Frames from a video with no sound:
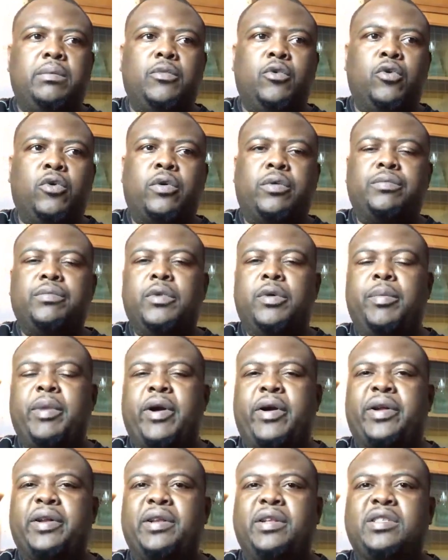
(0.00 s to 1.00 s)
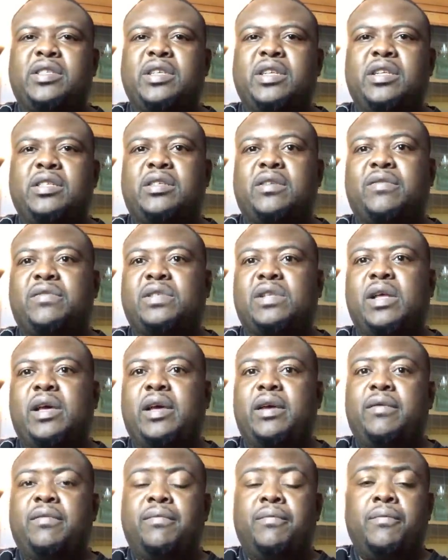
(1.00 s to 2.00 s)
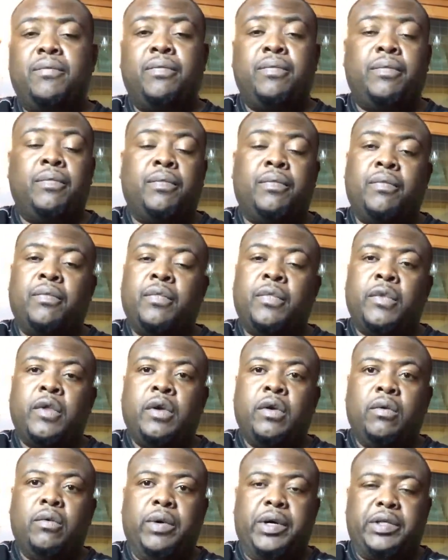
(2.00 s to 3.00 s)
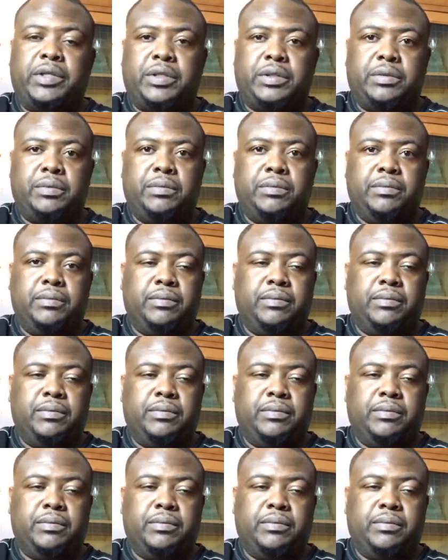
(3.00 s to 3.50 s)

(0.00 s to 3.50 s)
or American descendants of slave, which